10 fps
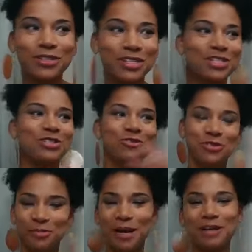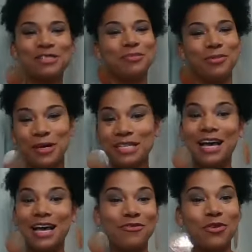It's usually about 10 points
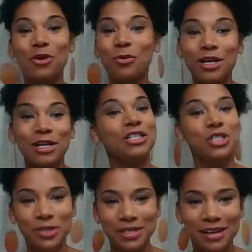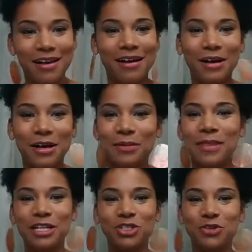out of your 100
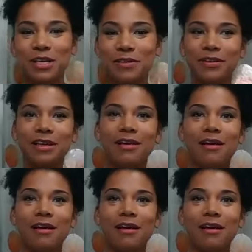that you're giving,